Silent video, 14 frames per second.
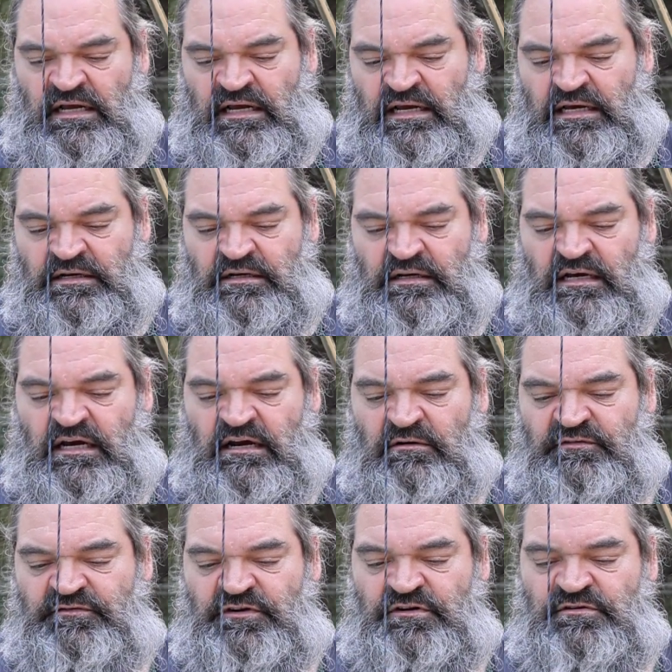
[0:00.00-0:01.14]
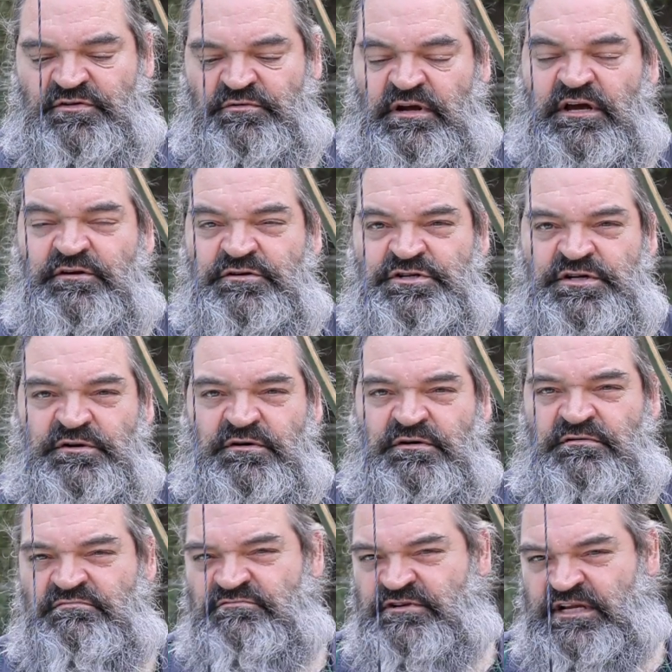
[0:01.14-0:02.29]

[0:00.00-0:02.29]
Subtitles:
And if you're a 3 under shooter,